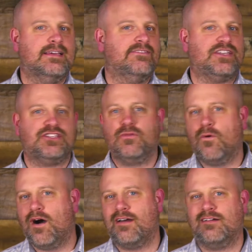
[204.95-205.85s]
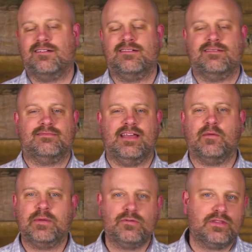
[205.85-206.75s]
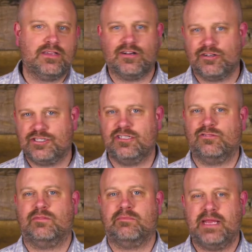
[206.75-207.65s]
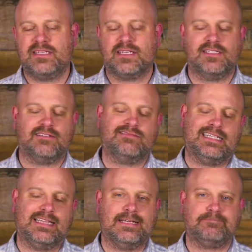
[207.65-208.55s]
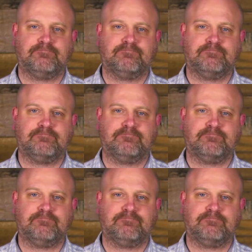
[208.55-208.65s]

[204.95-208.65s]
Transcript: fetching water and helping with the younger children, basic stuff like that.